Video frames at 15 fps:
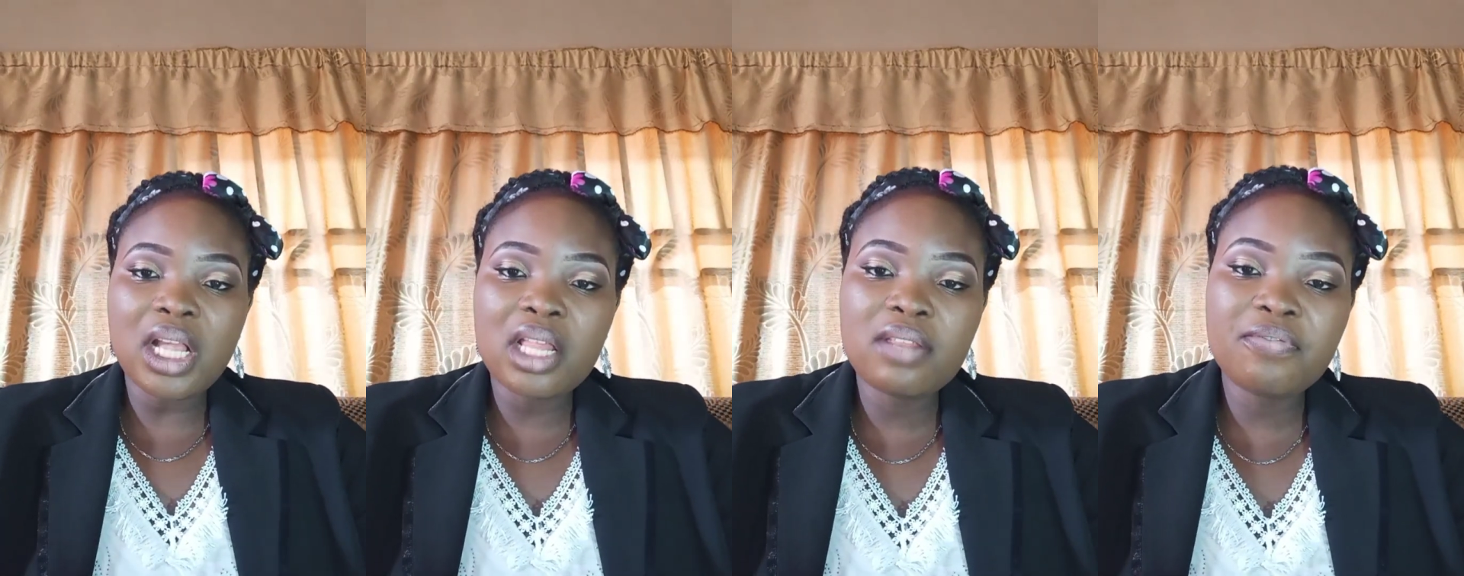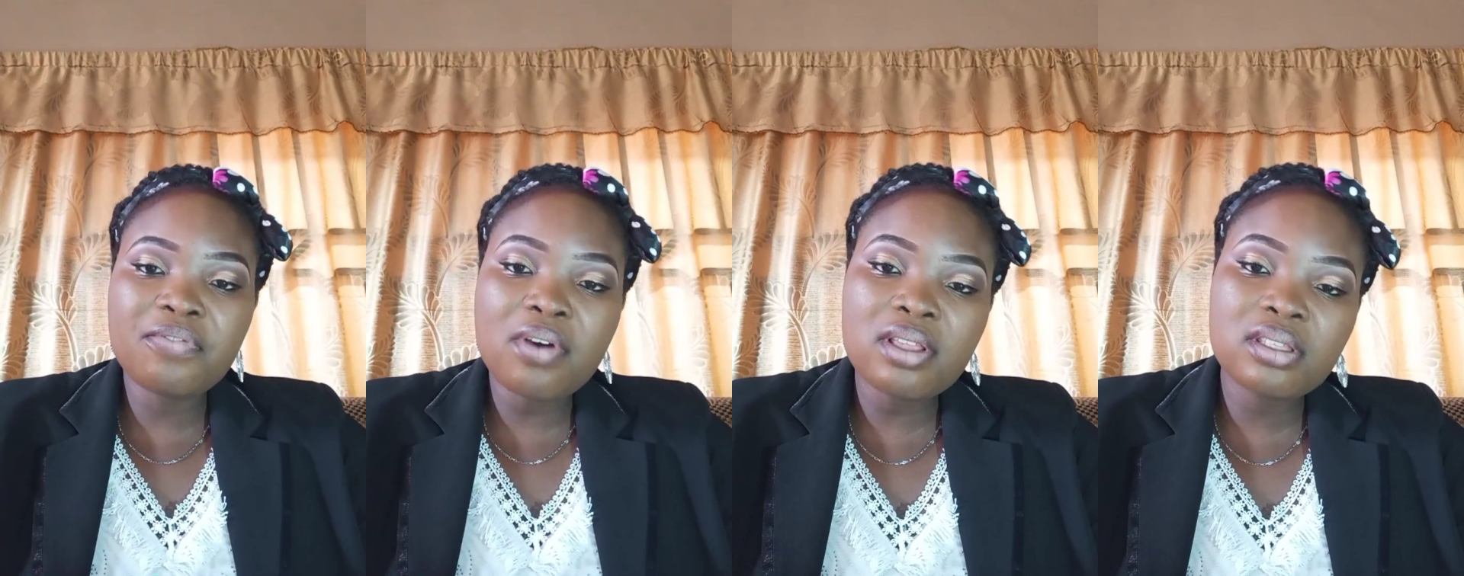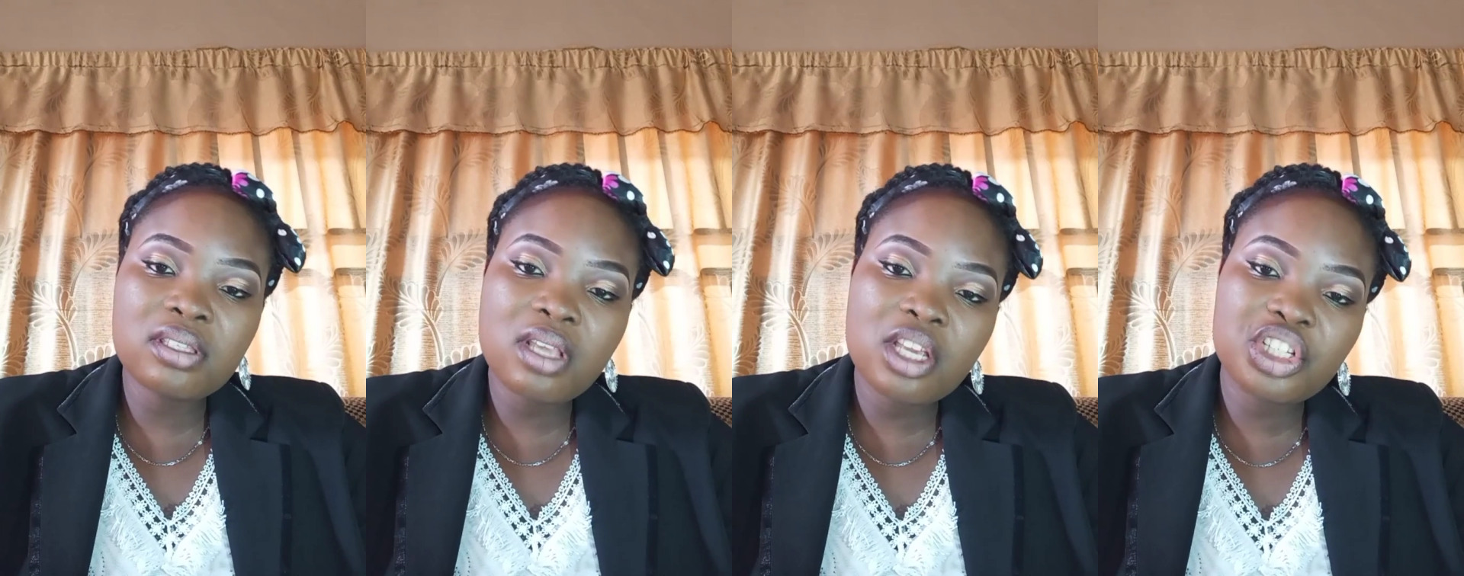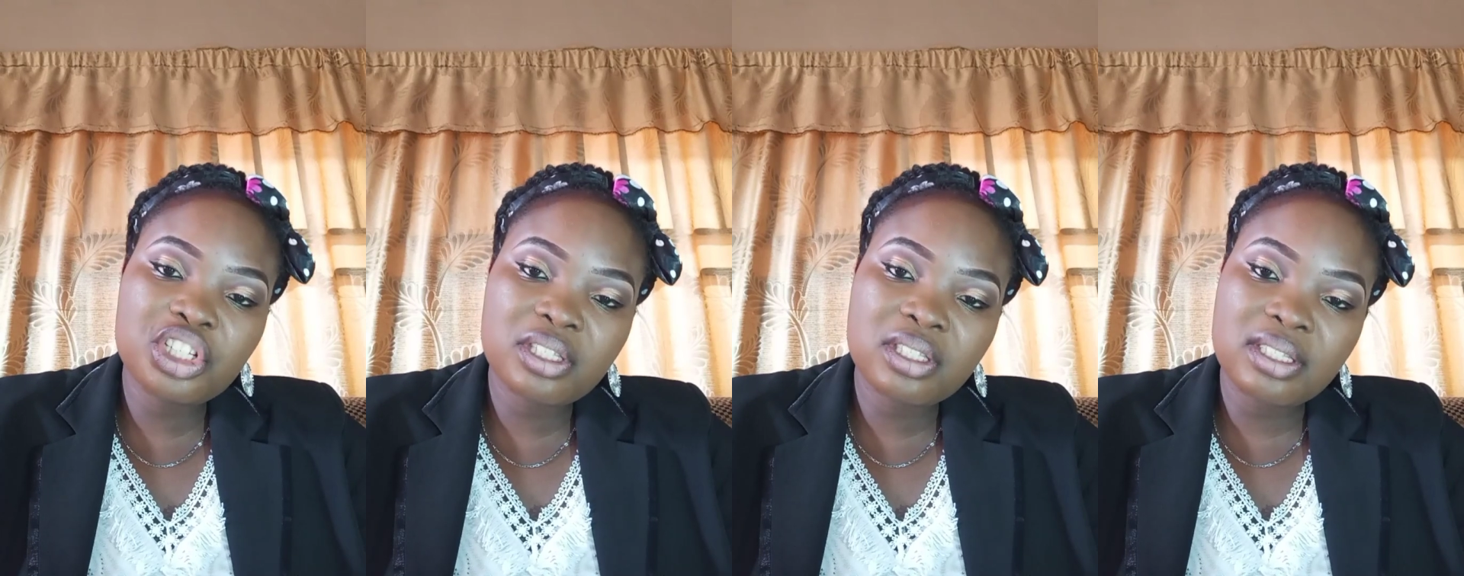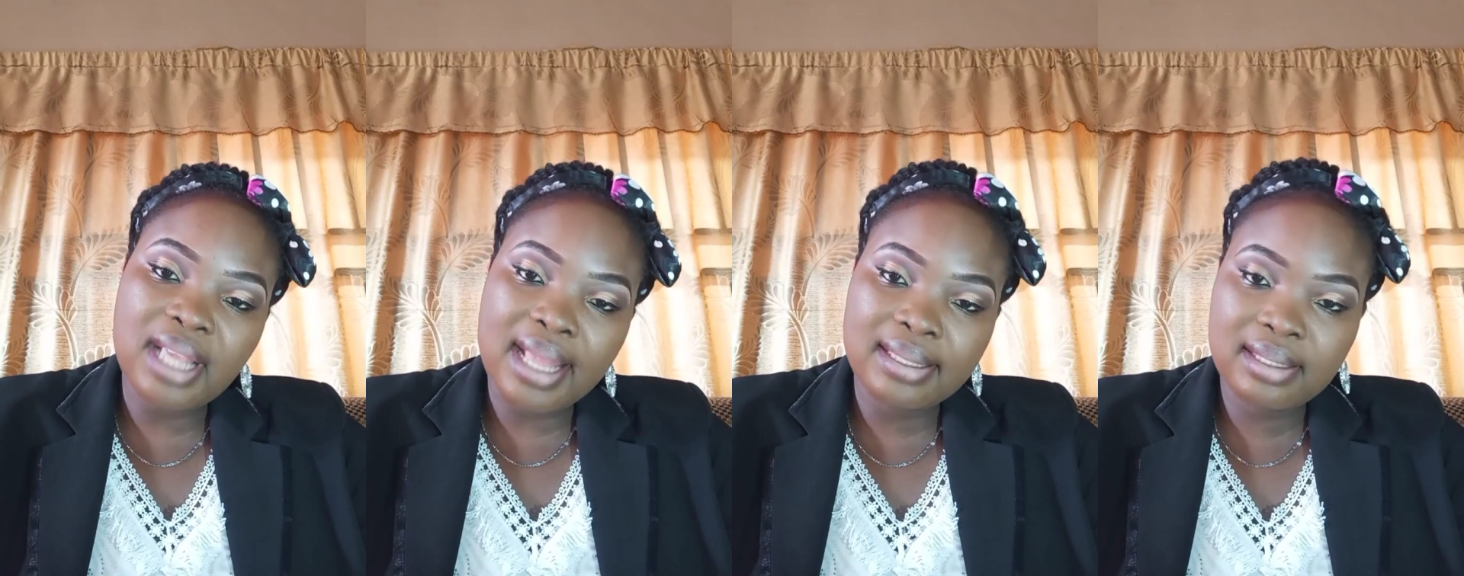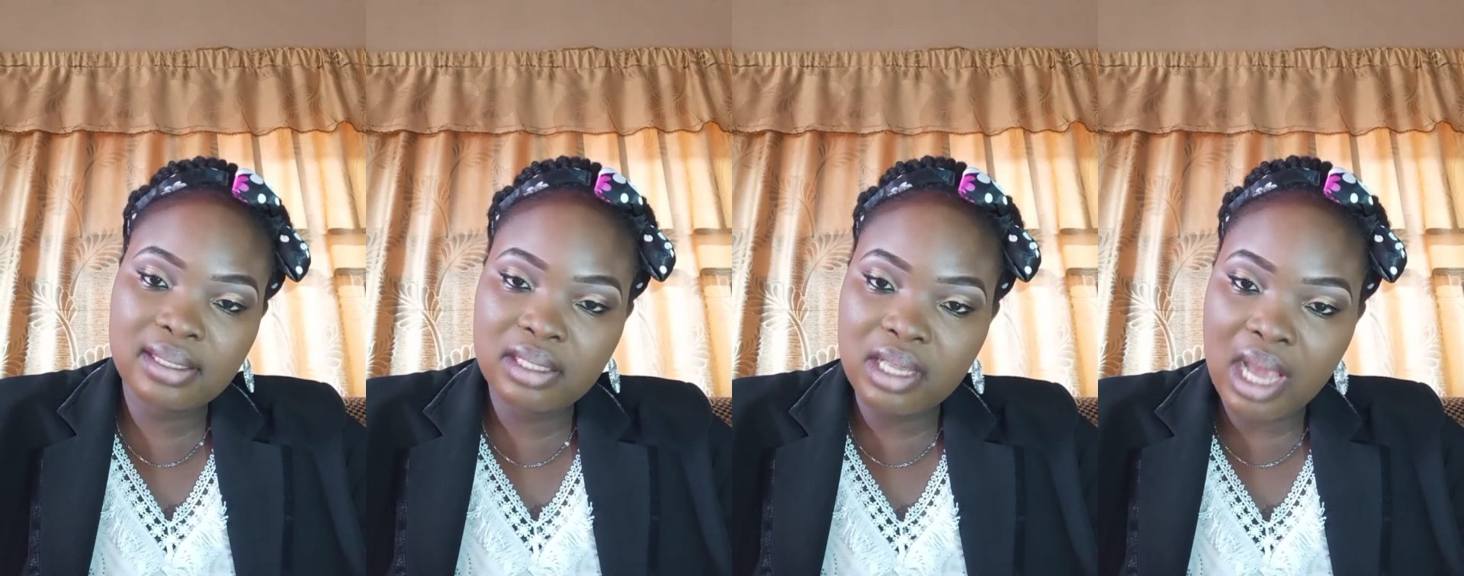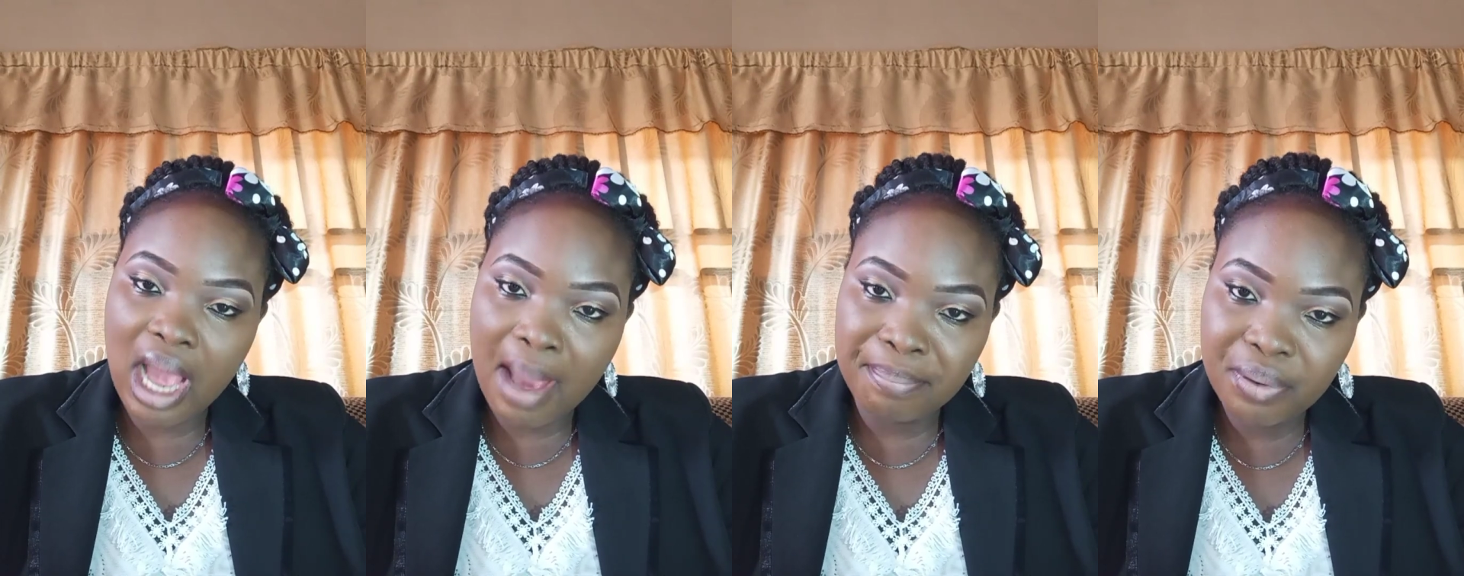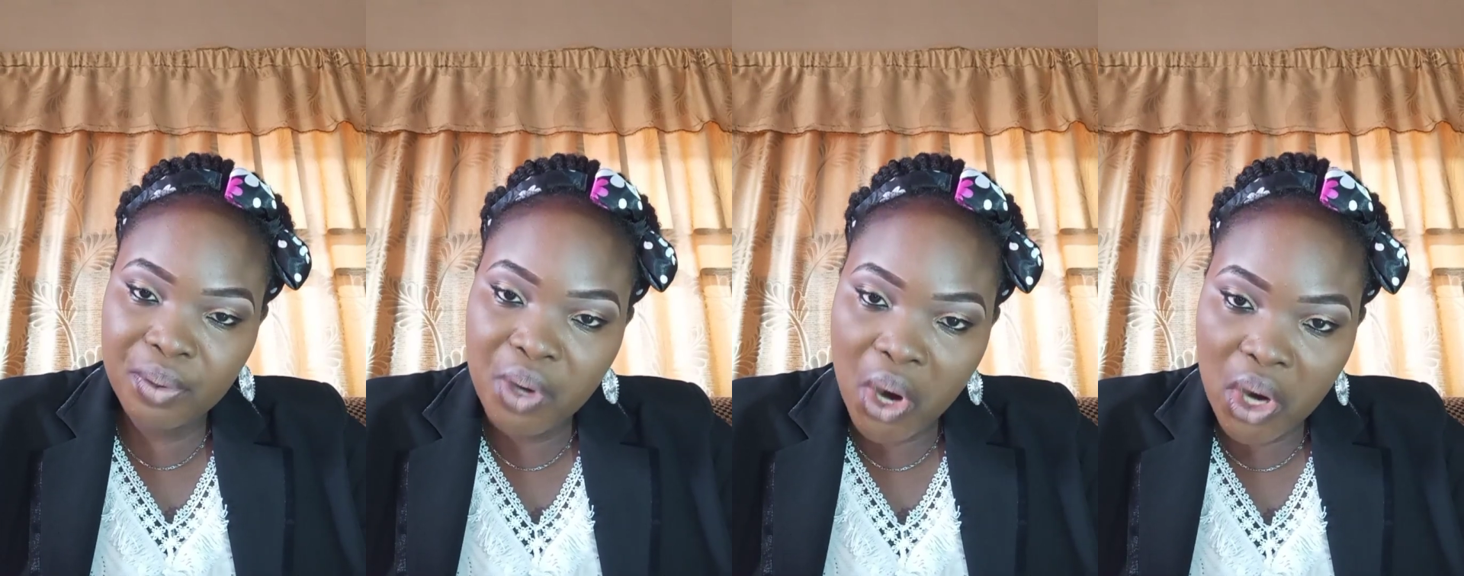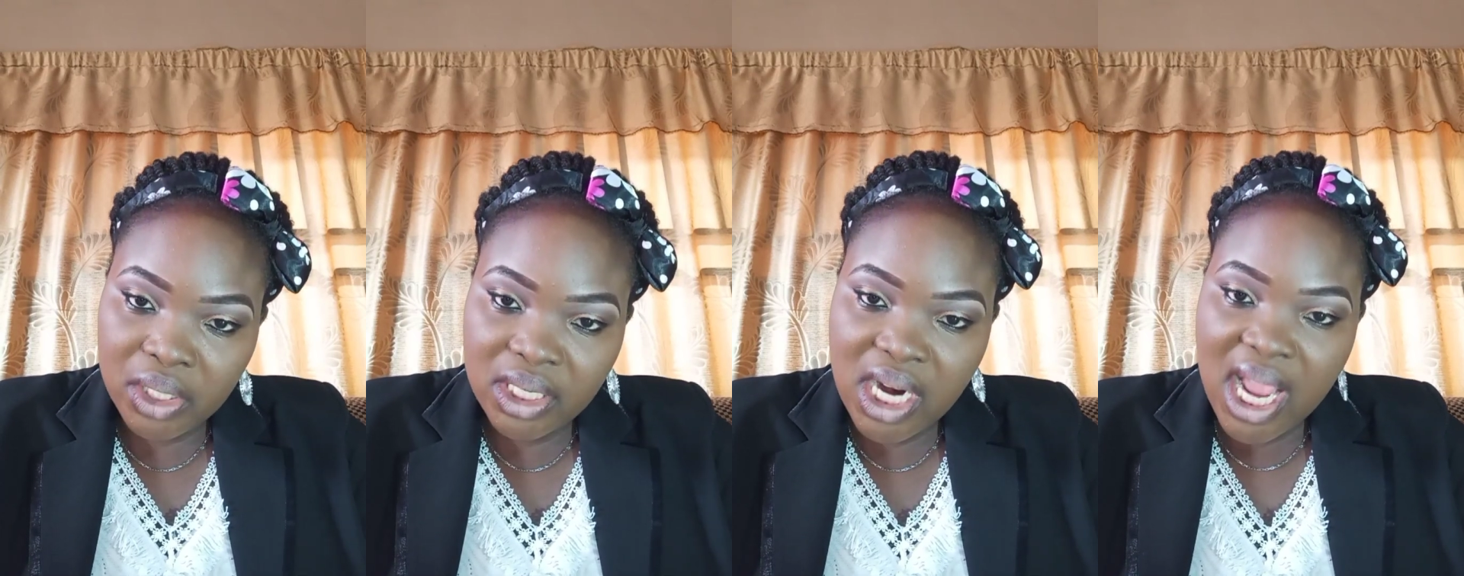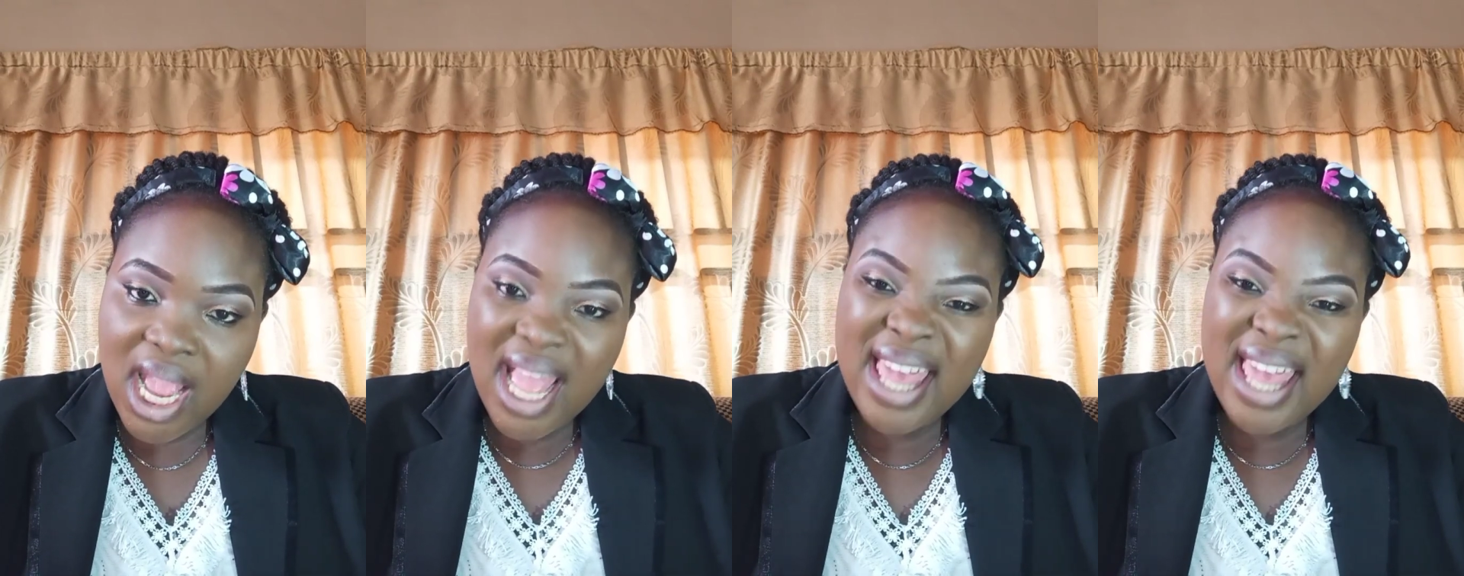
the first day she starts her period